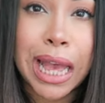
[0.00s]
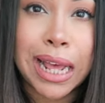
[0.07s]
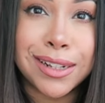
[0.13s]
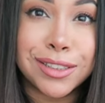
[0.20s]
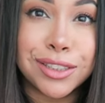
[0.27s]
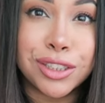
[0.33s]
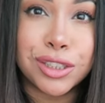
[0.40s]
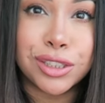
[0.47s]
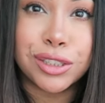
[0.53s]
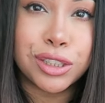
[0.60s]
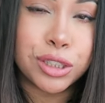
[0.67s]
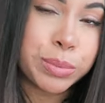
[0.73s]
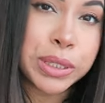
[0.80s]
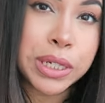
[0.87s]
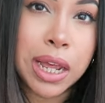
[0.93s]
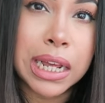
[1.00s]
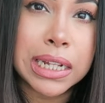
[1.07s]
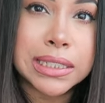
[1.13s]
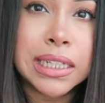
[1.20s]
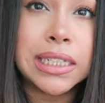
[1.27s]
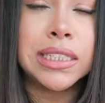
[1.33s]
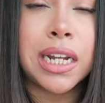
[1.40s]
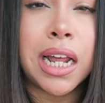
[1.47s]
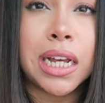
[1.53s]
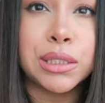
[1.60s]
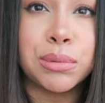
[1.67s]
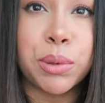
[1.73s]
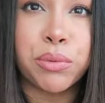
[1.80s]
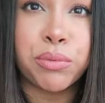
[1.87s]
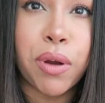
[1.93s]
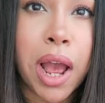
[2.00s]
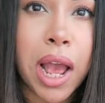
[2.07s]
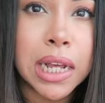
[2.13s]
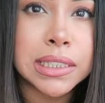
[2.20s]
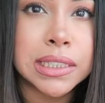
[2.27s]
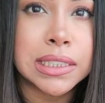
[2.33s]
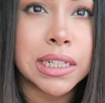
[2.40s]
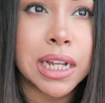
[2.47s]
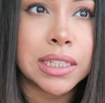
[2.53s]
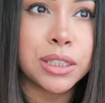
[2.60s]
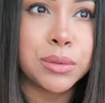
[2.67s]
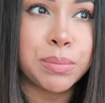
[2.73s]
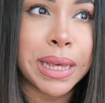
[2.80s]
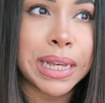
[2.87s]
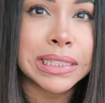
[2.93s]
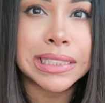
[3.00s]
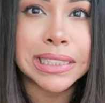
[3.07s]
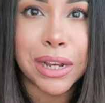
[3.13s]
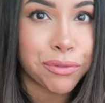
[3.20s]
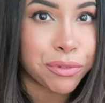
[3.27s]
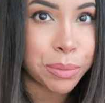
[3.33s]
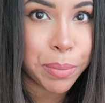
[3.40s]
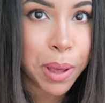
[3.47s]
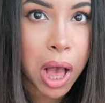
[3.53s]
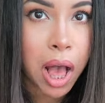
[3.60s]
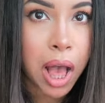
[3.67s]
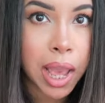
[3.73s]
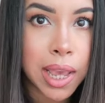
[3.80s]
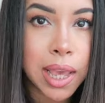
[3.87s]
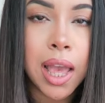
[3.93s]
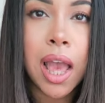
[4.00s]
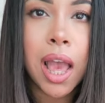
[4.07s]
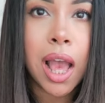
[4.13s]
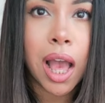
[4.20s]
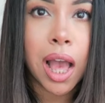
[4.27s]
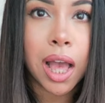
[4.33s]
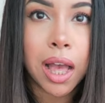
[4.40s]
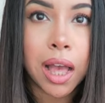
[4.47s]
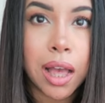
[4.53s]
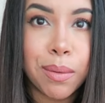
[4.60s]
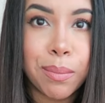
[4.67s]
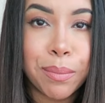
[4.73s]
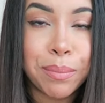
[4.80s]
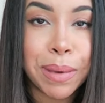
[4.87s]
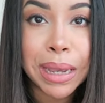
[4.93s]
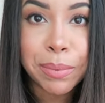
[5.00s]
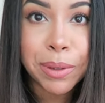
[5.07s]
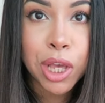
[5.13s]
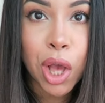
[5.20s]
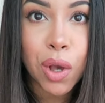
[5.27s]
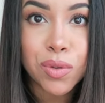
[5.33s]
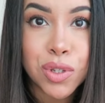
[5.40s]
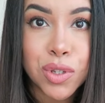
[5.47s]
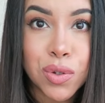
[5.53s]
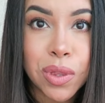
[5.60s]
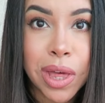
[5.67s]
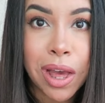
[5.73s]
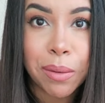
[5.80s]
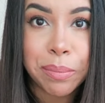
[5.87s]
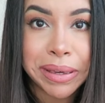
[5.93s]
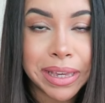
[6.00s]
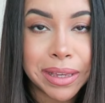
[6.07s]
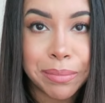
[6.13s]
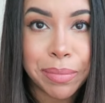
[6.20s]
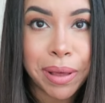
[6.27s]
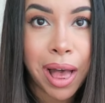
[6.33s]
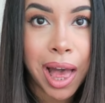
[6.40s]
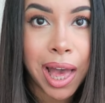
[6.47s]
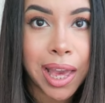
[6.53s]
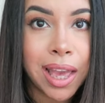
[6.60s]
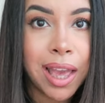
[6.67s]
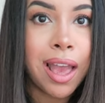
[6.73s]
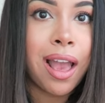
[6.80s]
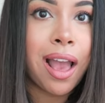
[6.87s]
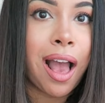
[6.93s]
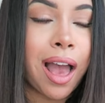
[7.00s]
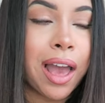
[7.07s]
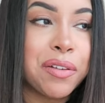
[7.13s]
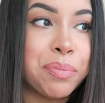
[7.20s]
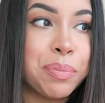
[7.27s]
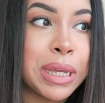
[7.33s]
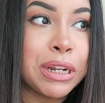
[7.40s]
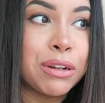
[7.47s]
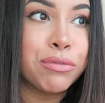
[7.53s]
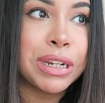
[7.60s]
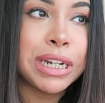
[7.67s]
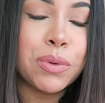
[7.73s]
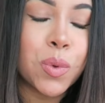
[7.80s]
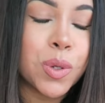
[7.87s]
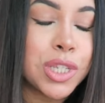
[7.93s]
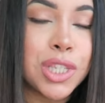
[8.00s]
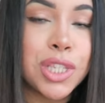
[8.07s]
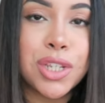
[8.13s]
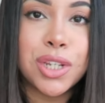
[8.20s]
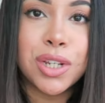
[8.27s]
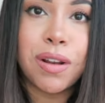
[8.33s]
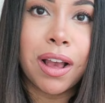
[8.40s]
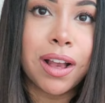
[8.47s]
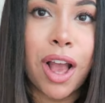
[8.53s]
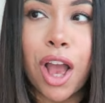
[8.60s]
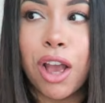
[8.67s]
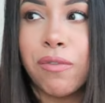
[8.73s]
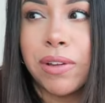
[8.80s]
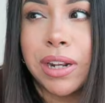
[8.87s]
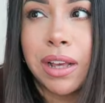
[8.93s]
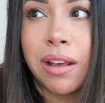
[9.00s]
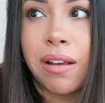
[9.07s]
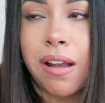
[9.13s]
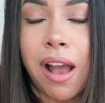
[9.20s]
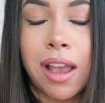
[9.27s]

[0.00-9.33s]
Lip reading: And it's just super nice. It's nice with rice, it's nice to make a savory pie. Maybe I'll do that, a pecan pie. I've been really wanting to do like a home video.